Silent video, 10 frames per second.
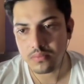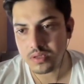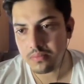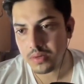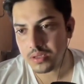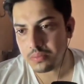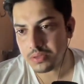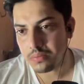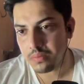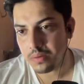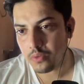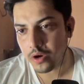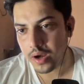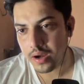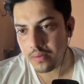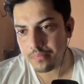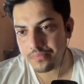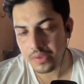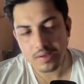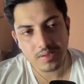somebody some some people bought at
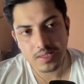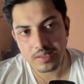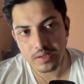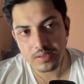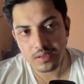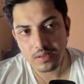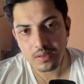six cents